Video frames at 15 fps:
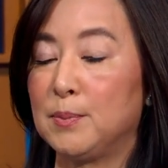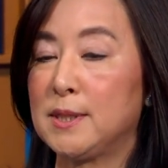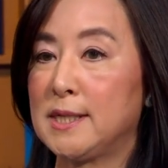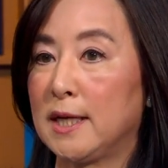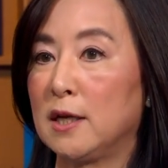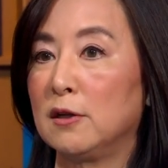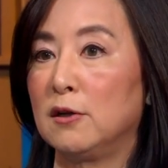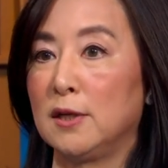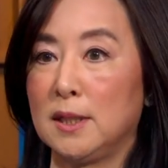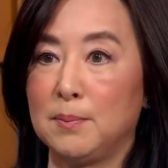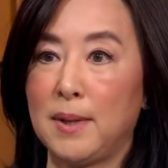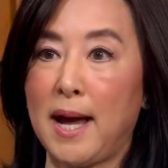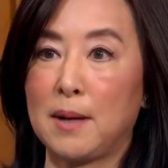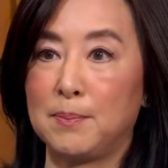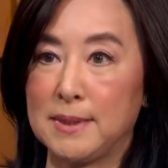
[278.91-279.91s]
particularly
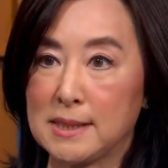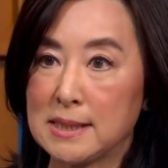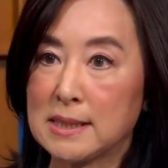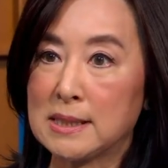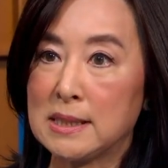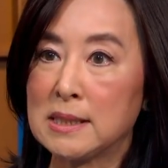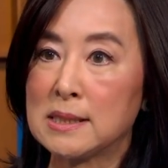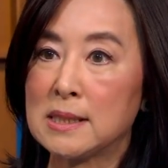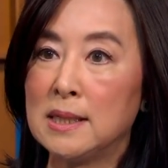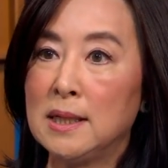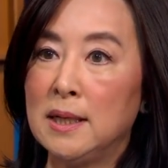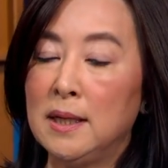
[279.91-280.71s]
Black businesses.